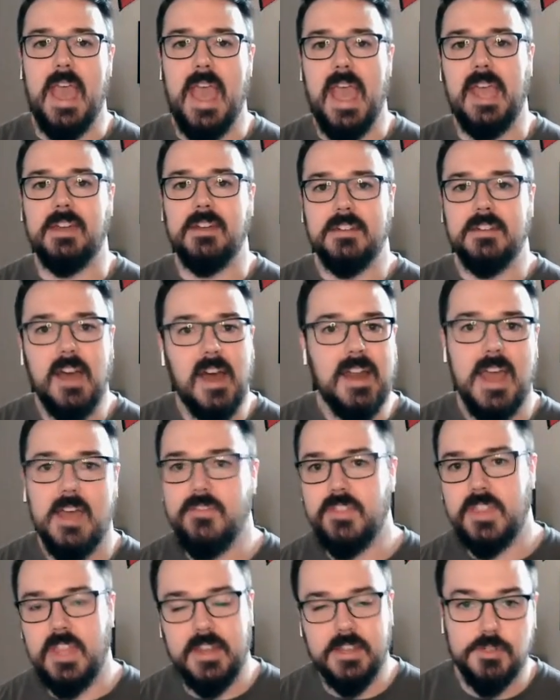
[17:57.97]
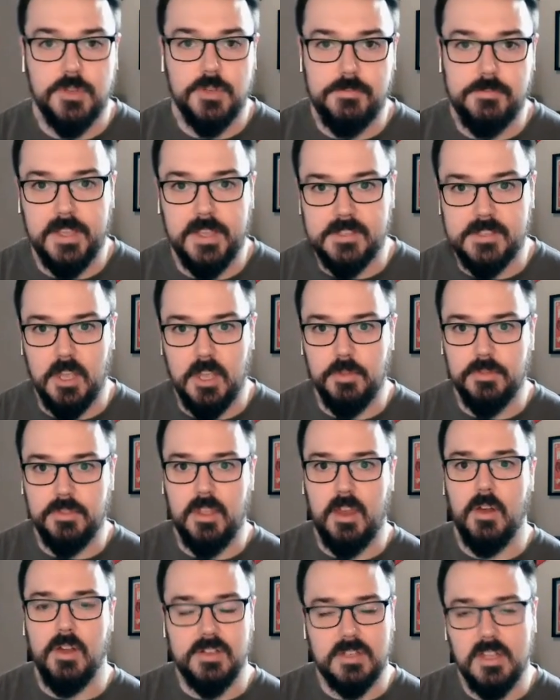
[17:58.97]
And not having that extra spacing
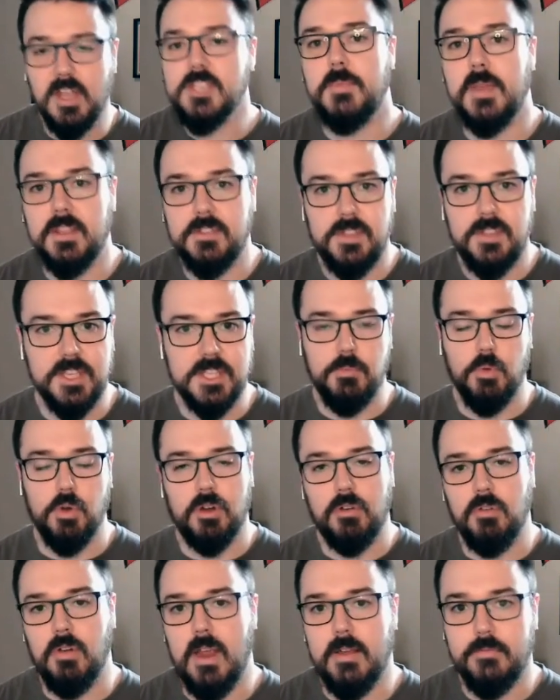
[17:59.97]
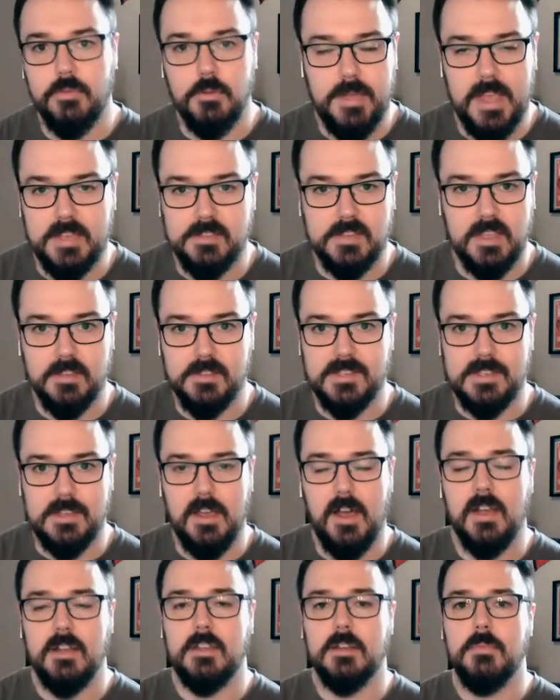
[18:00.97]
out there, it does make things more cramped for Pascal
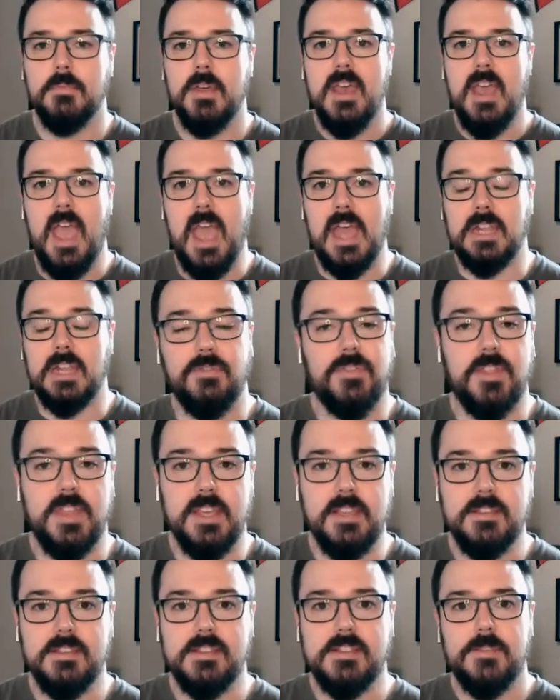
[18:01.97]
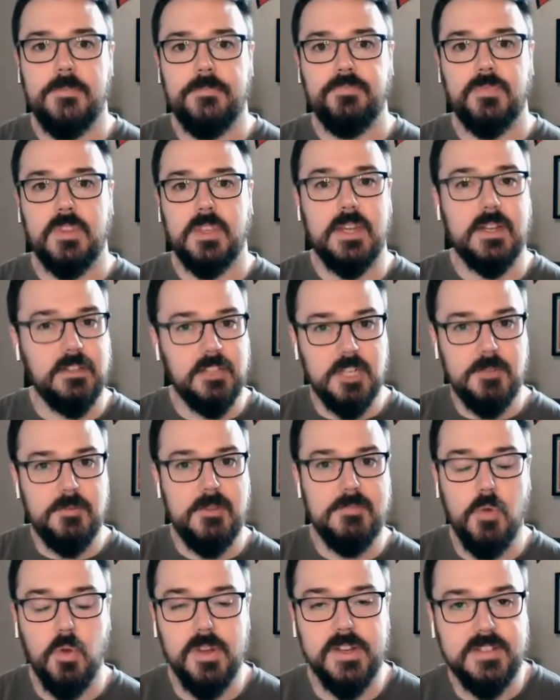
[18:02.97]
Siakam. And if things get a
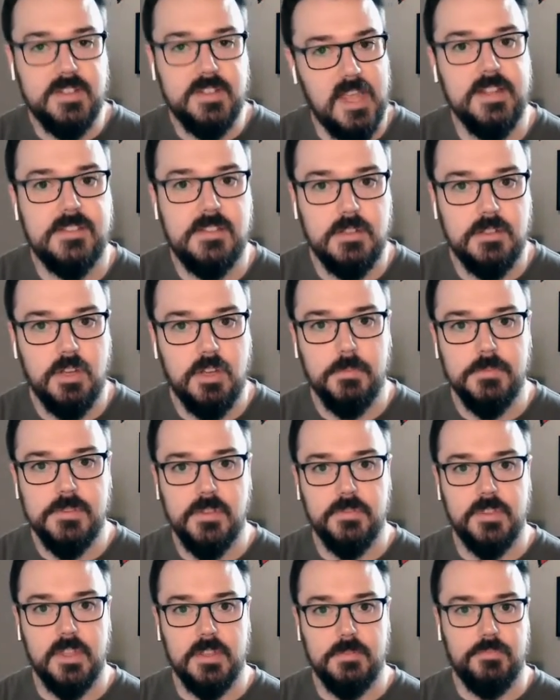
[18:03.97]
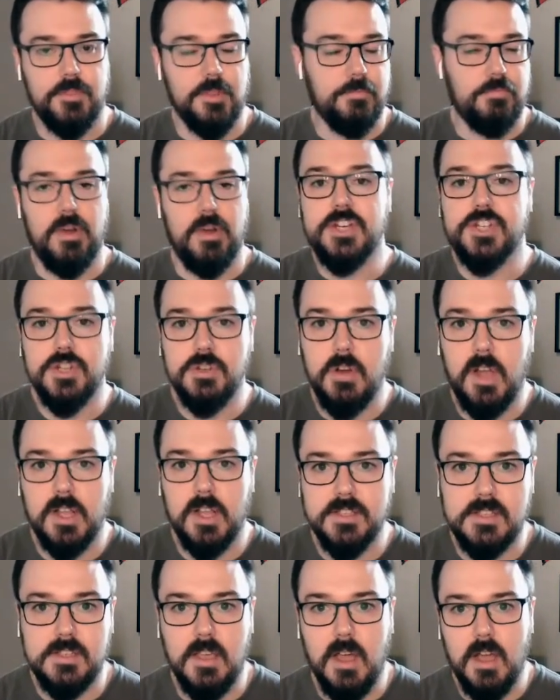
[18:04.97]
little bit more intense in terms of the pressure
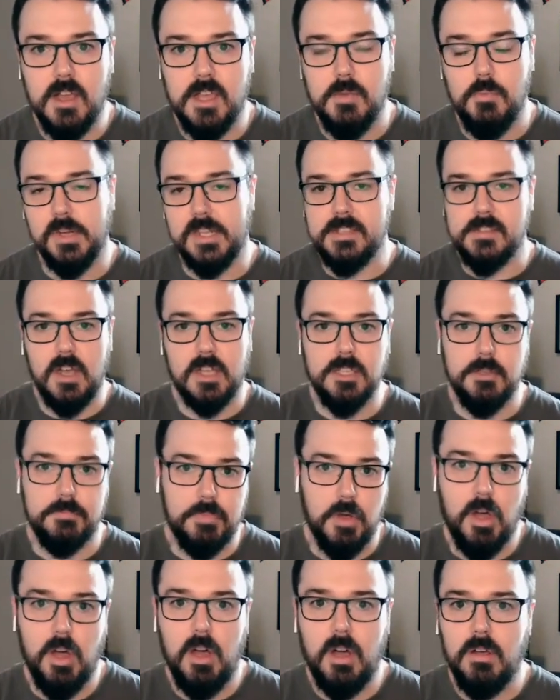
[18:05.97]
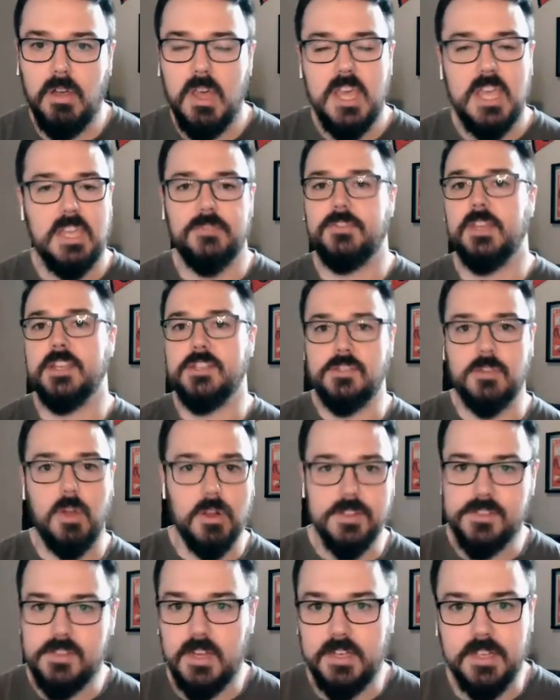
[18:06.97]
on Siakam when he's on the ball, if they
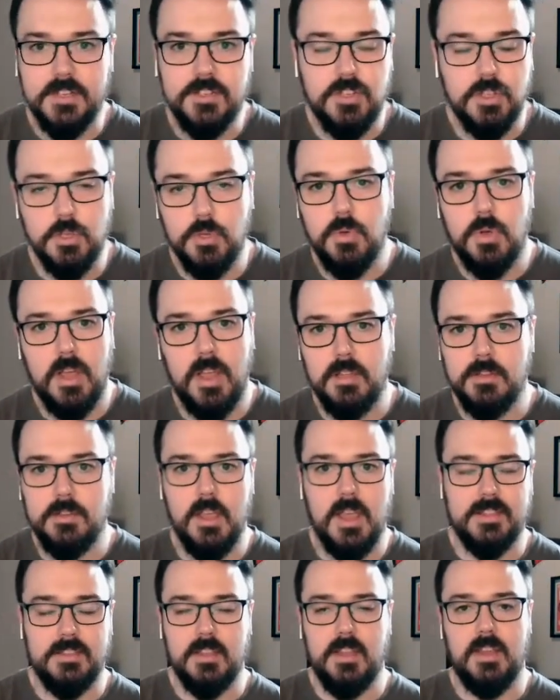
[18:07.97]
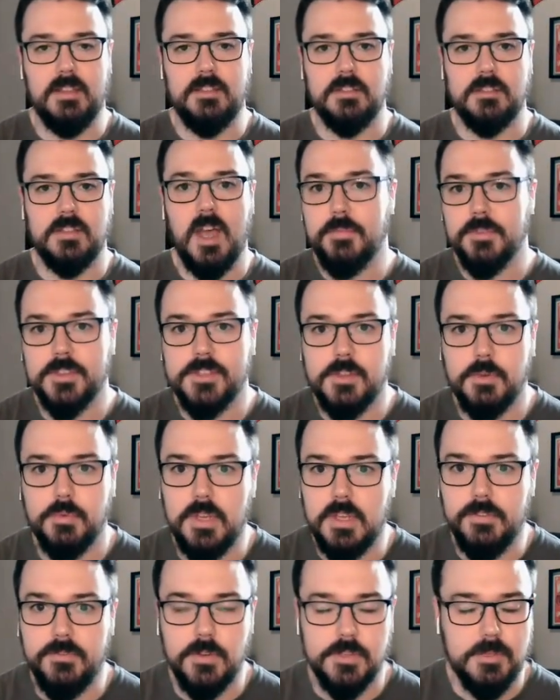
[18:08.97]
start sending two at the top of the
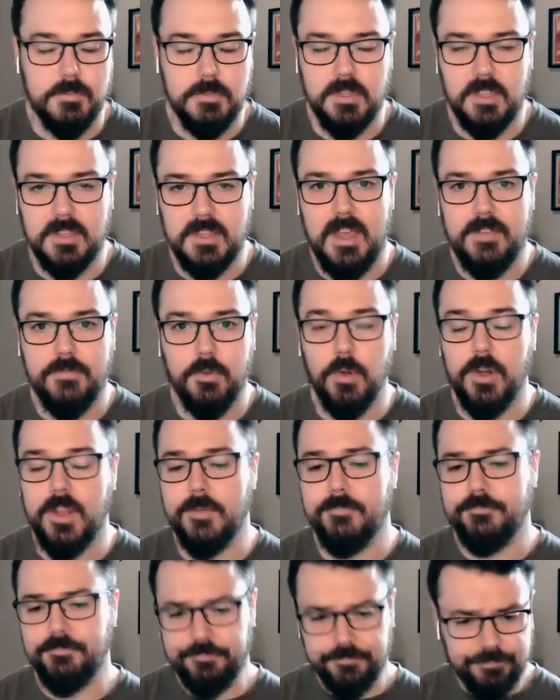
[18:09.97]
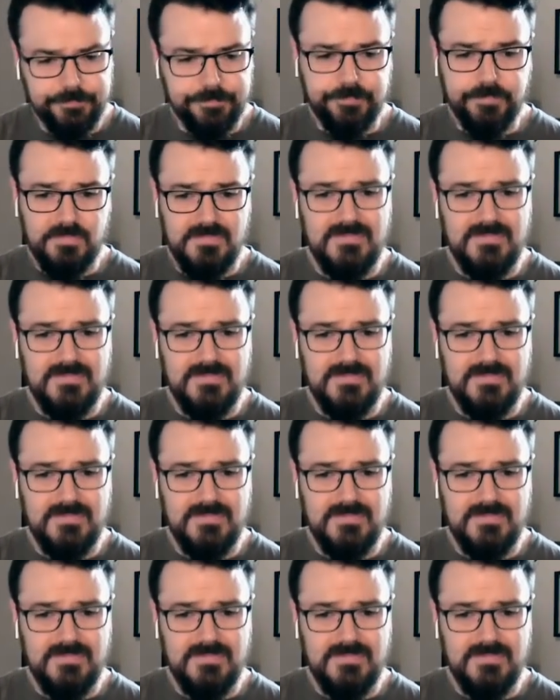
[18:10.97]
screen or something like that for him,